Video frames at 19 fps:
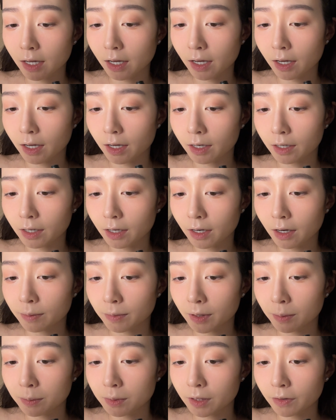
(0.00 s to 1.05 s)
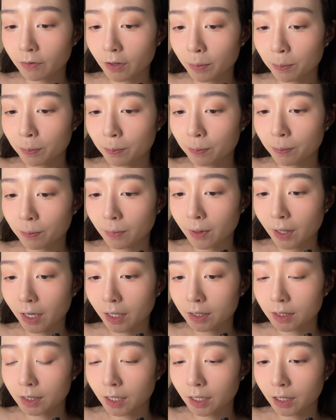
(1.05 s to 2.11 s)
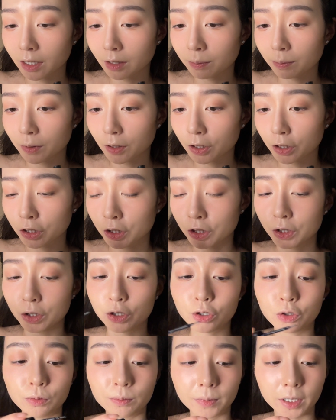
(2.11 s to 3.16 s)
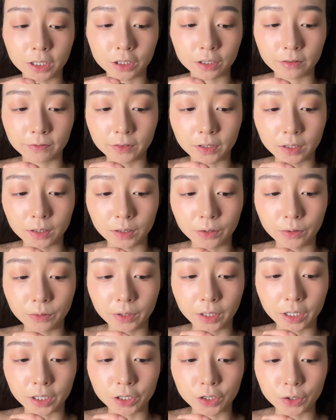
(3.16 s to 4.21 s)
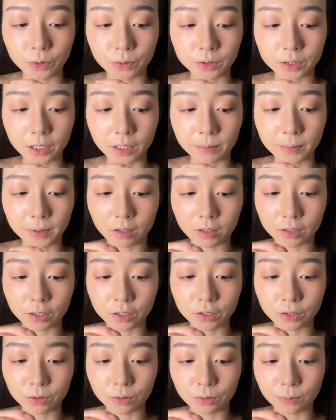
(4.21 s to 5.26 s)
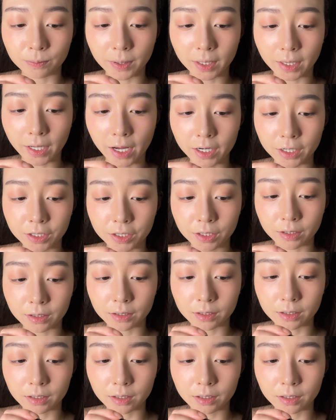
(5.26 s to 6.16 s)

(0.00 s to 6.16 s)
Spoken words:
and sometimes if I accidentally put too much of the glue, it shows up onto my lashes.